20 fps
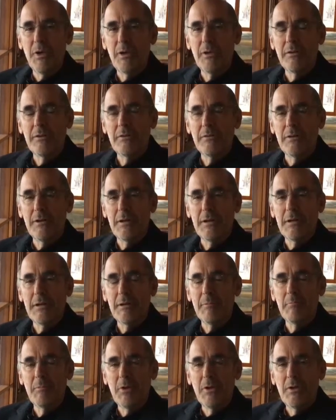but
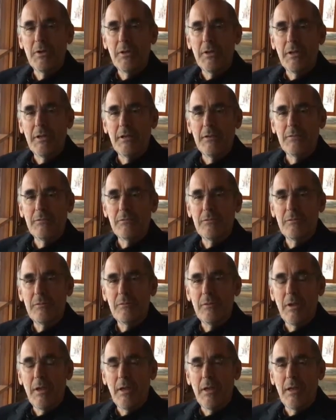um, is
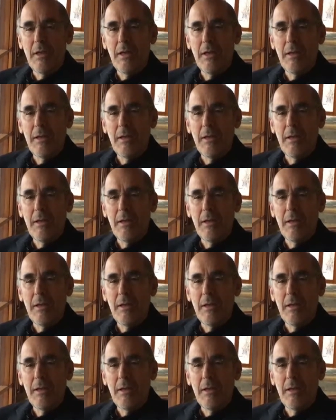um,